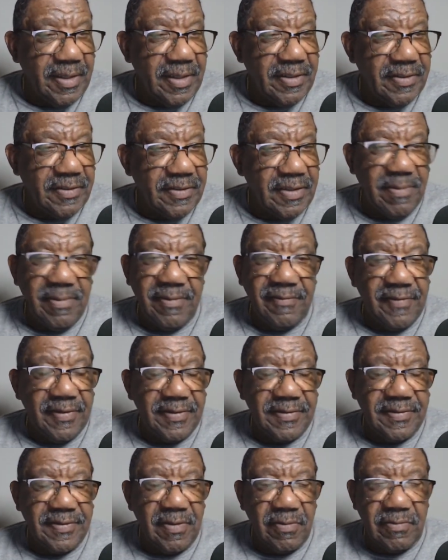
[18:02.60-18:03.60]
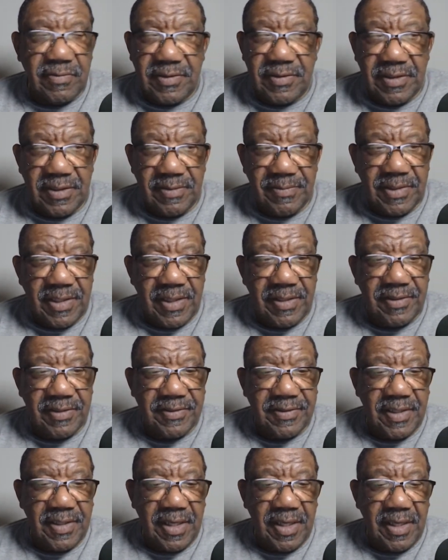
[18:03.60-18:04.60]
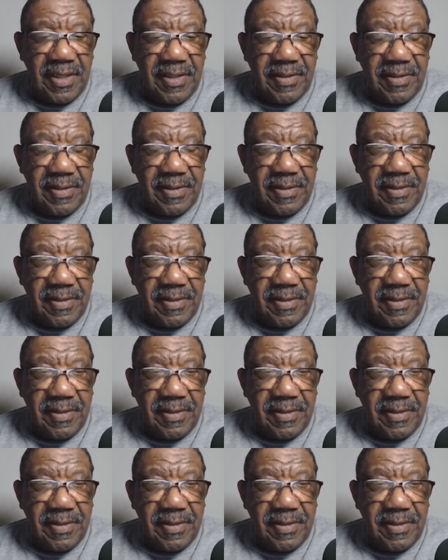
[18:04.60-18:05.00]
Some of us don't seem to understand